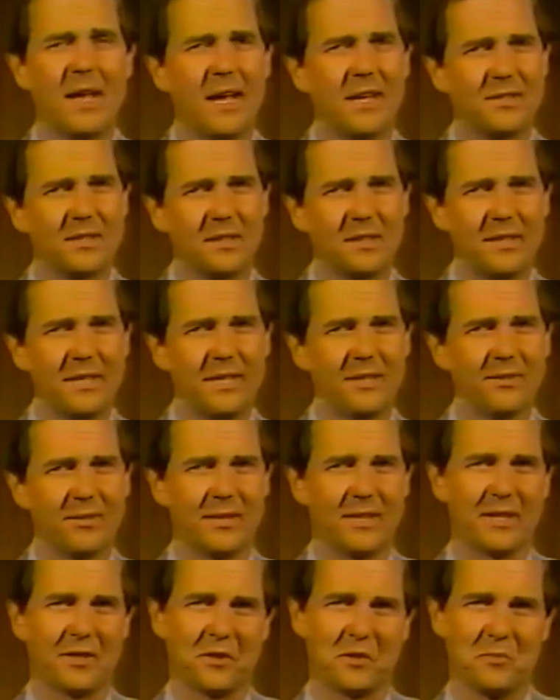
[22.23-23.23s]
As a
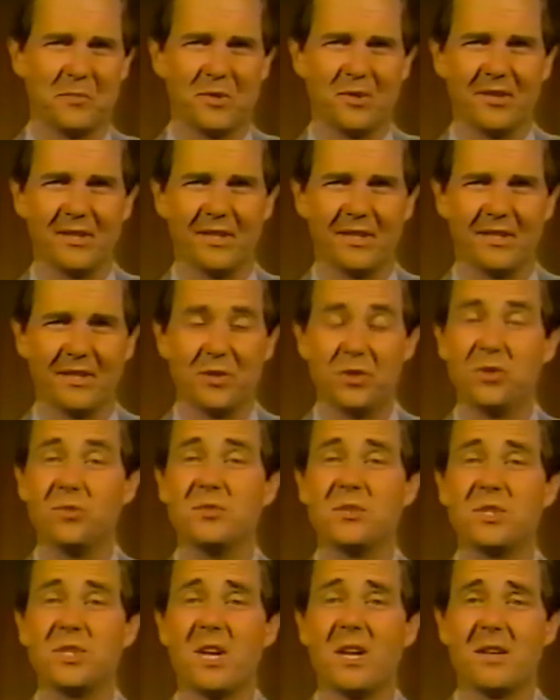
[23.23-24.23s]
leader in that community,
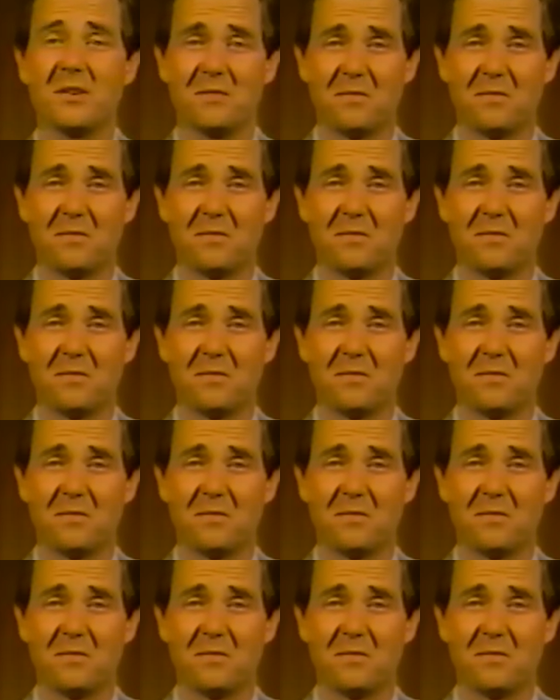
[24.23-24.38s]
you stay